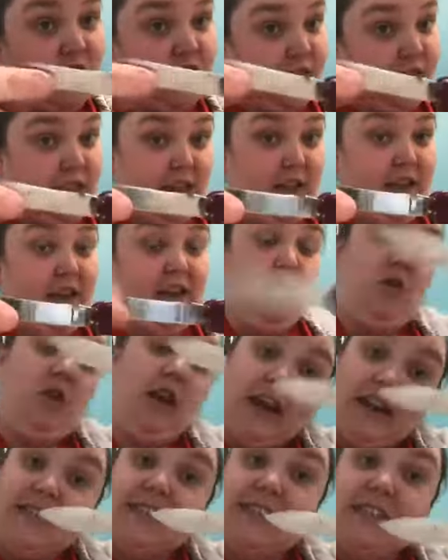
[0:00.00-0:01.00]
good thing, or
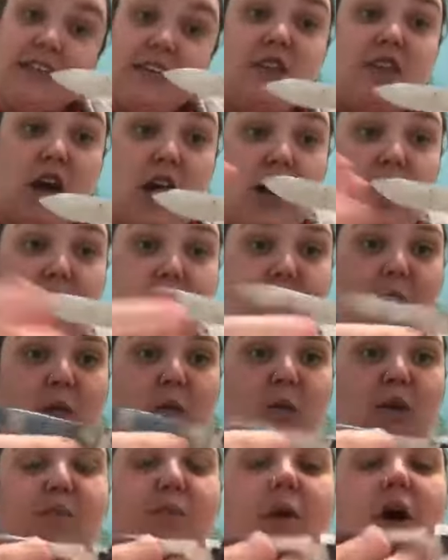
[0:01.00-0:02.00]
I guess thing to talk
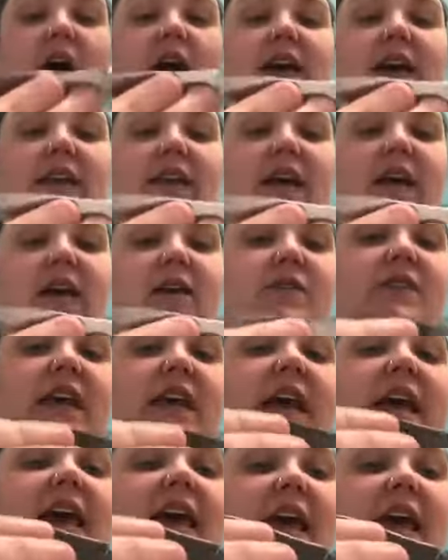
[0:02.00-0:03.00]
about with pocket knives
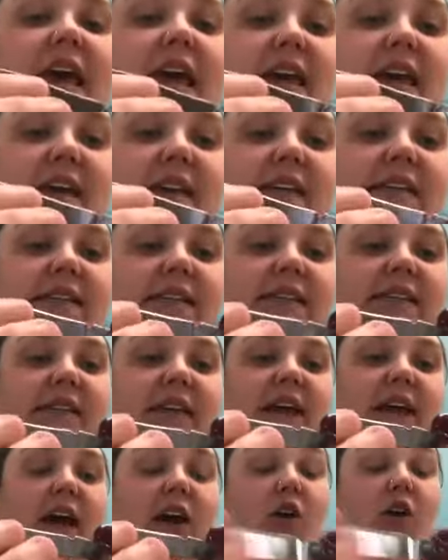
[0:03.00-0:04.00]
is,
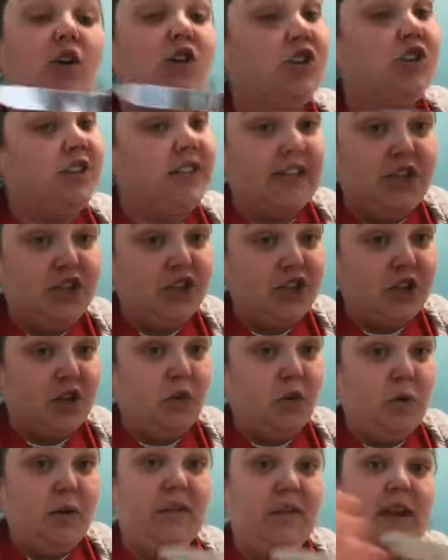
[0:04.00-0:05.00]
or just in
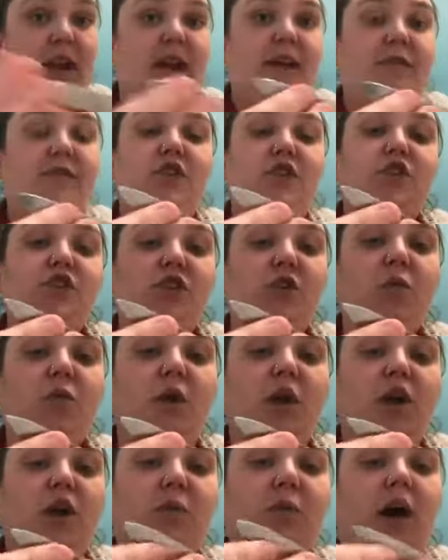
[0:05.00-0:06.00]
general with knives, you do
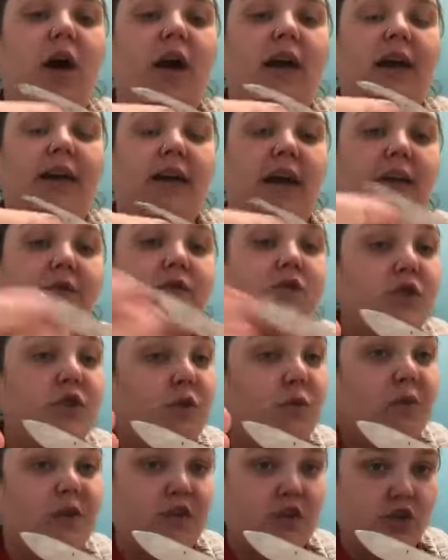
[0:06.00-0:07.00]
want your pocket knife
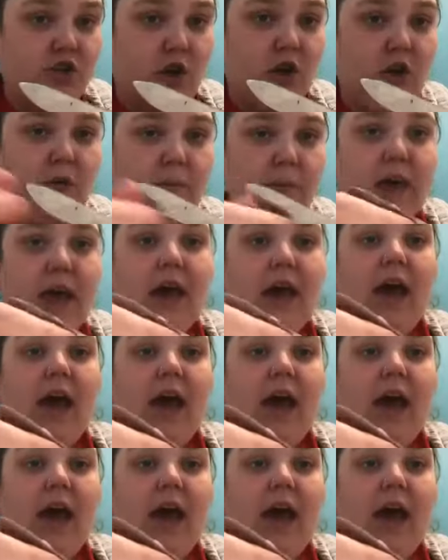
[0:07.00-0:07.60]
to be sharp.